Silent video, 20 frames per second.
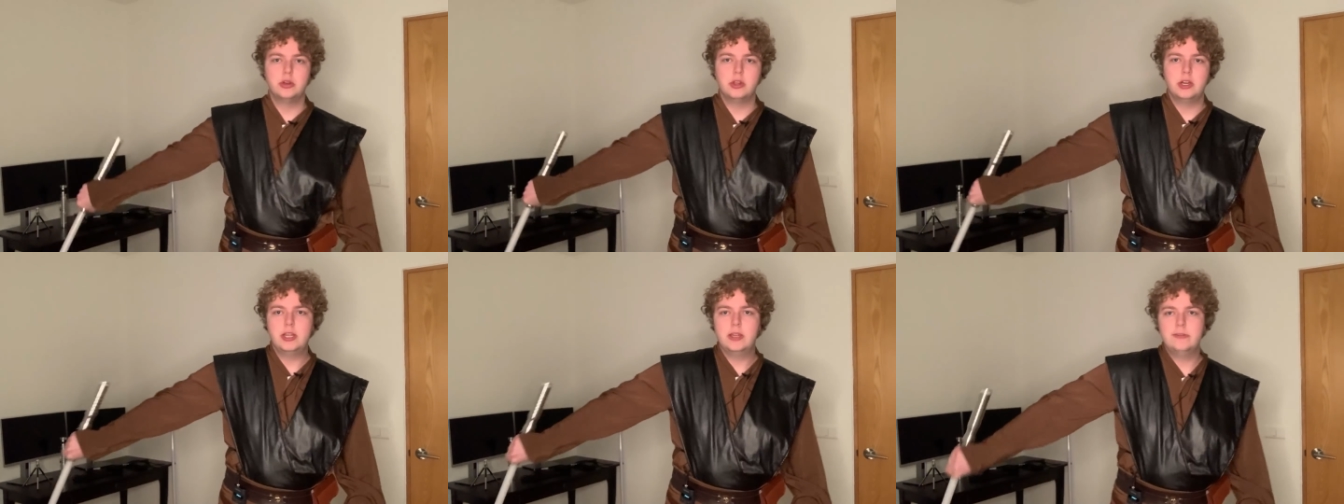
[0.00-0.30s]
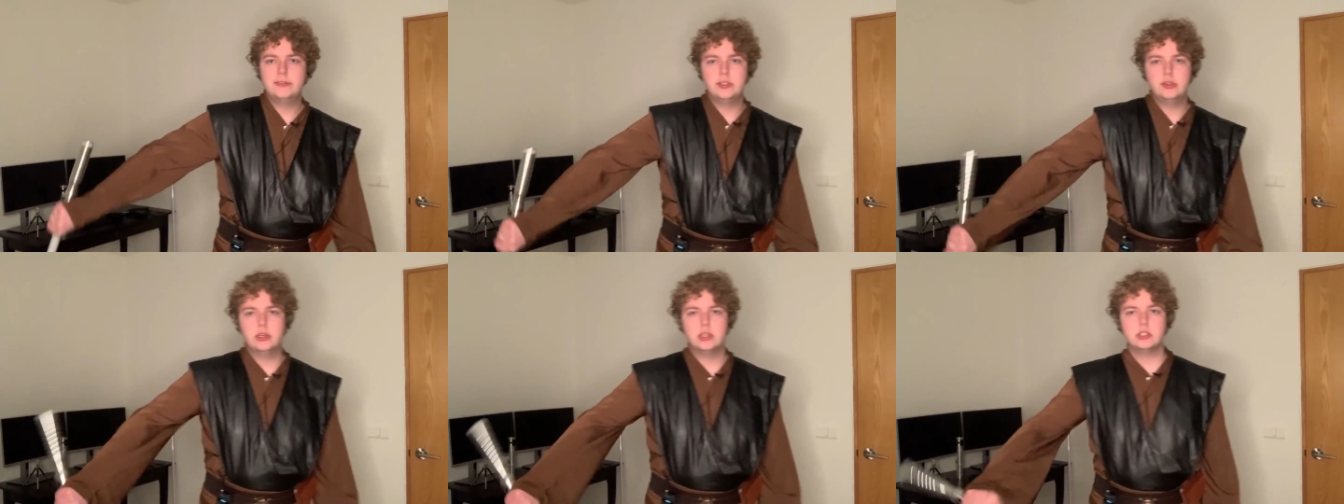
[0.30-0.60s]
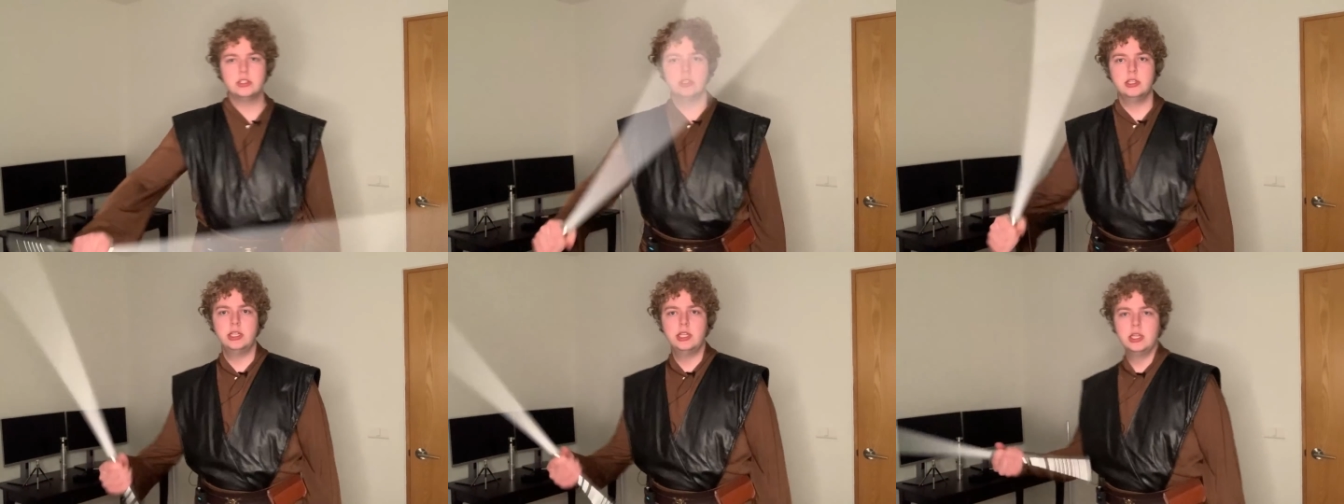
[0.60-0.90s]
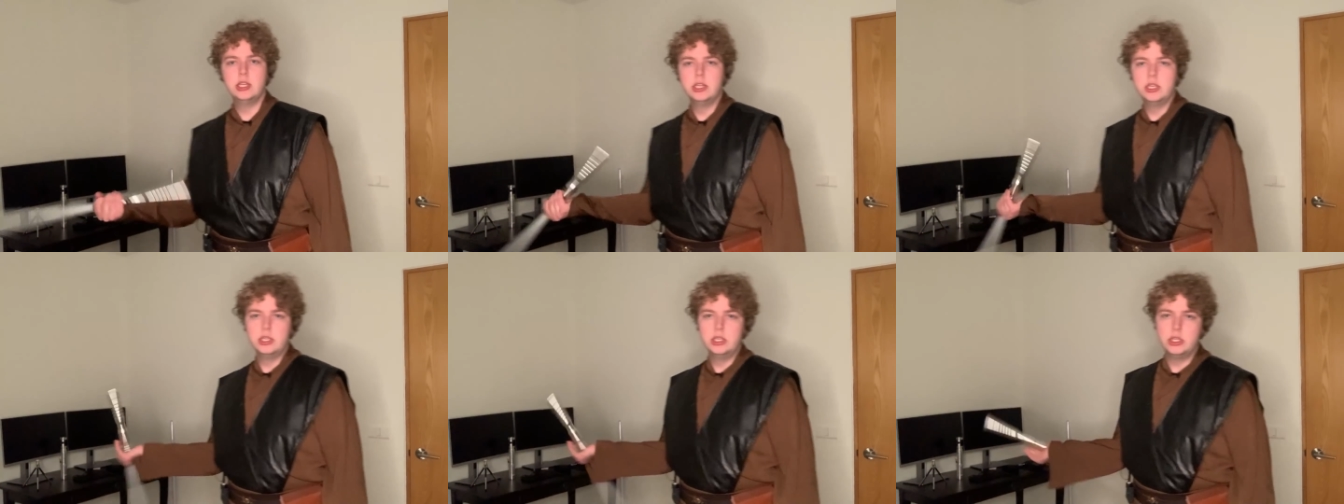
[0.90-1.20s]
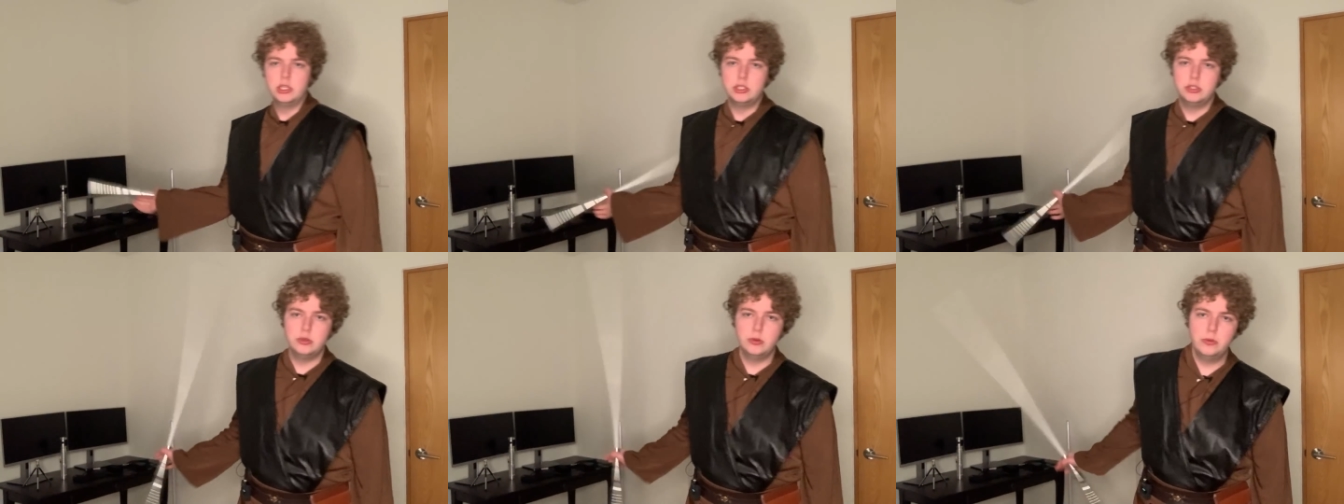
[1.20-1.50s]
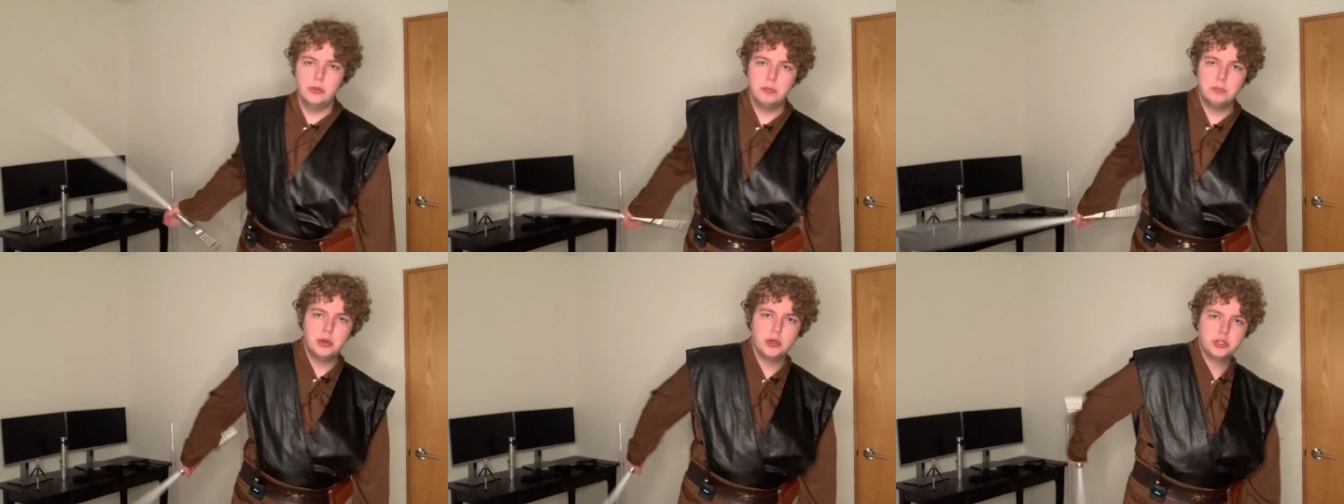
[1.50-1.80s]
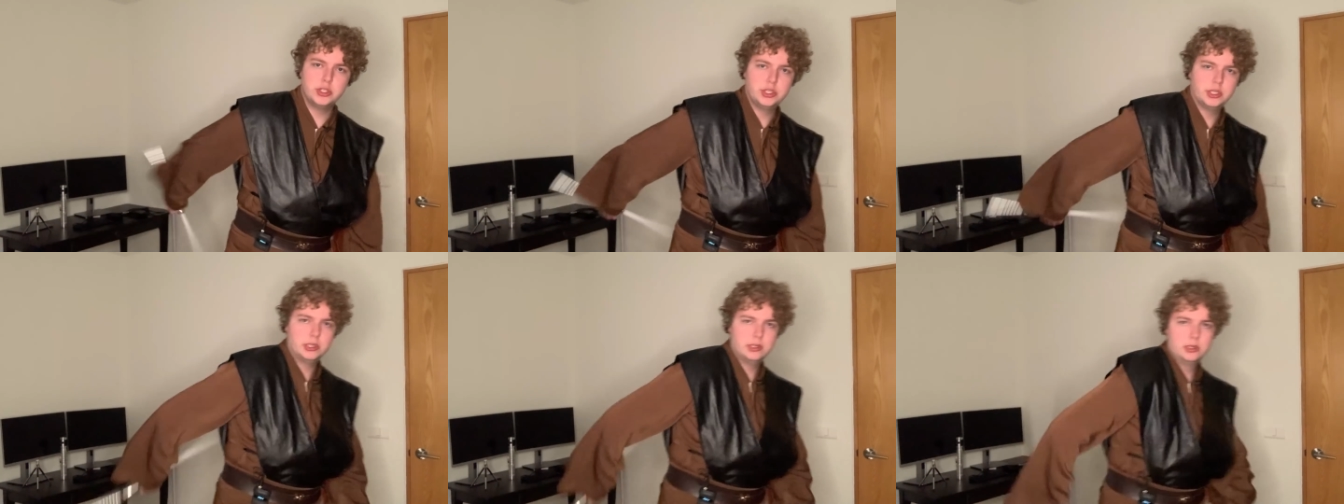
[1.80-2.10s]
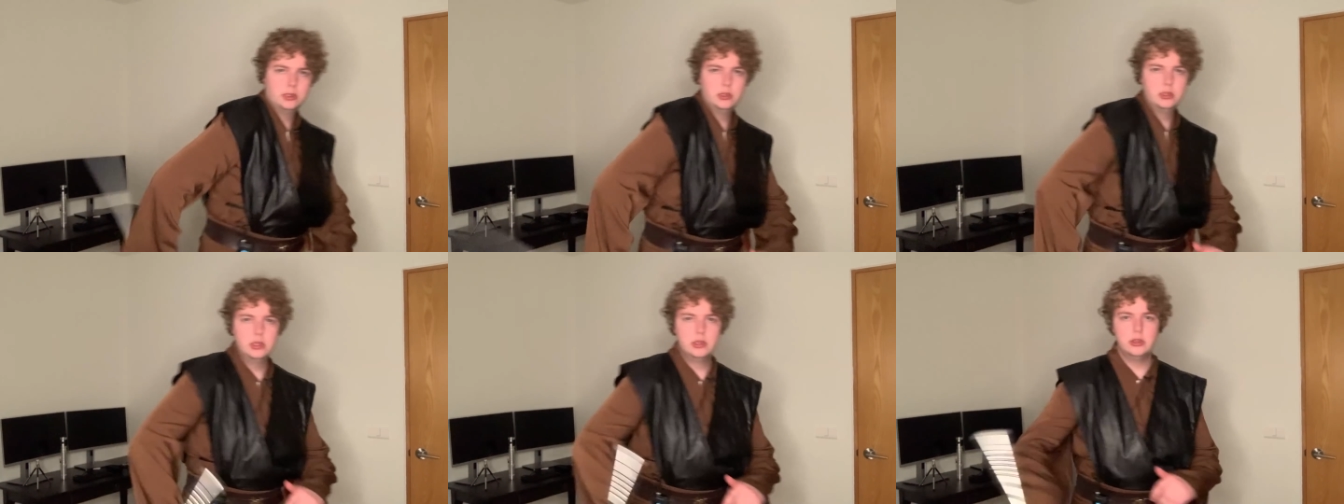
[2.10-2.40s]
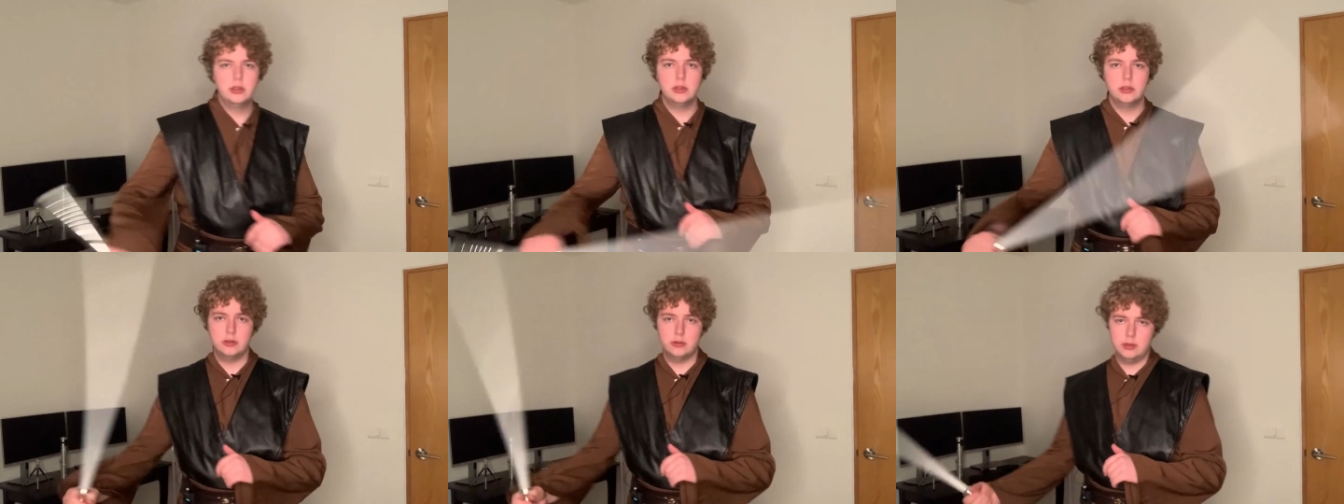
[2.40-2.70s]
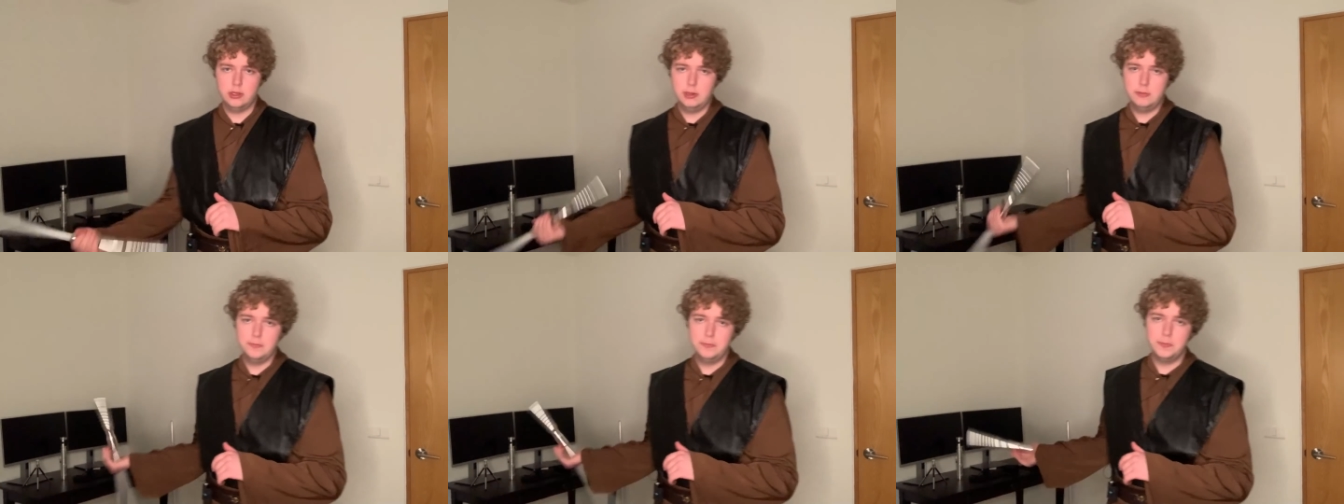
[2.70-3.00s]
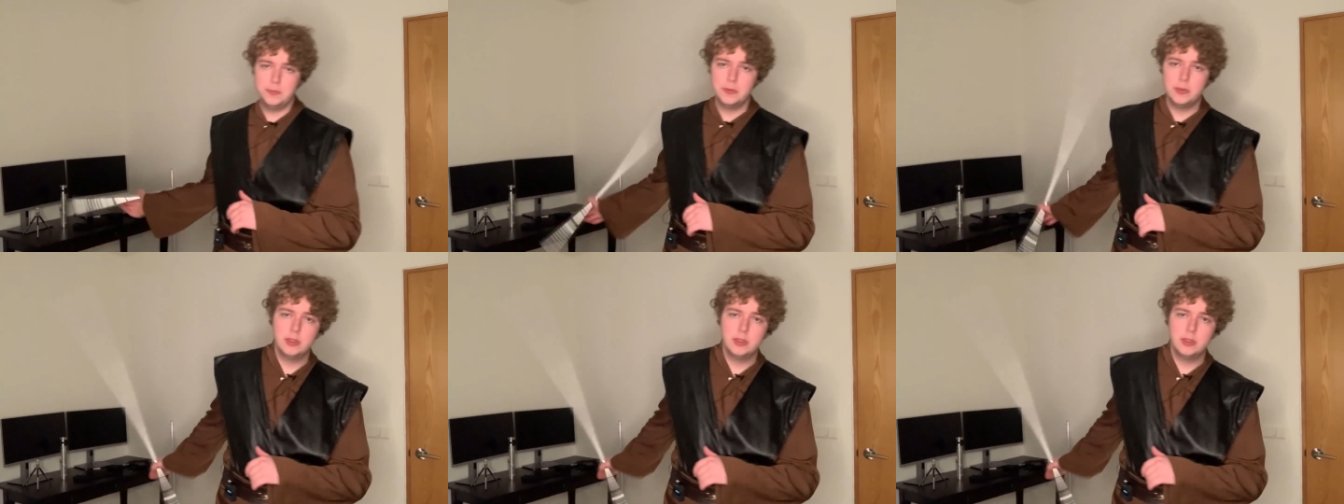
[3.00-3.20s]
You're going to have to actually do the pushing, okay?